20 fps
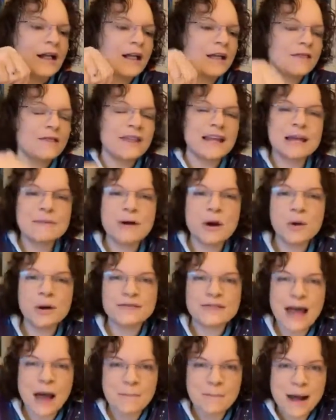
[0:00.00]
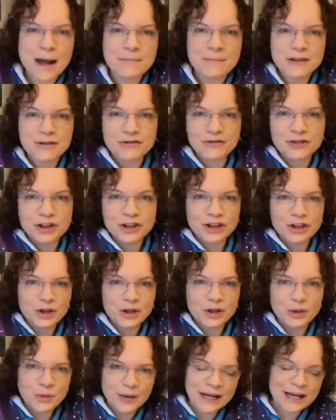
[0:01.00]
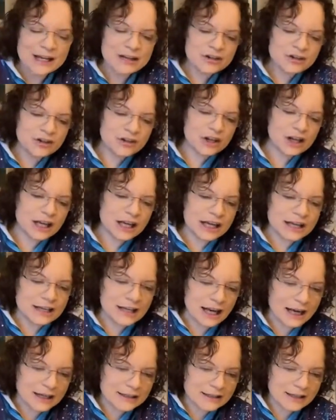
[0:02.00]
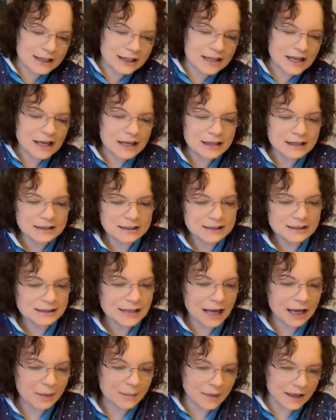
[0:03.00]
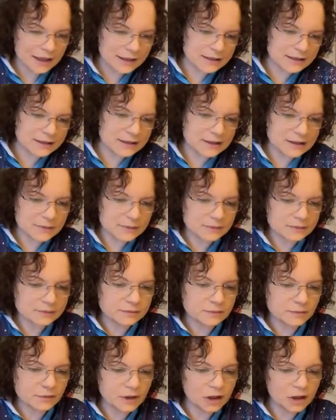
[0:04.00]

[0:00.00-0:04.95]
might mean for you. Interconnected segments. So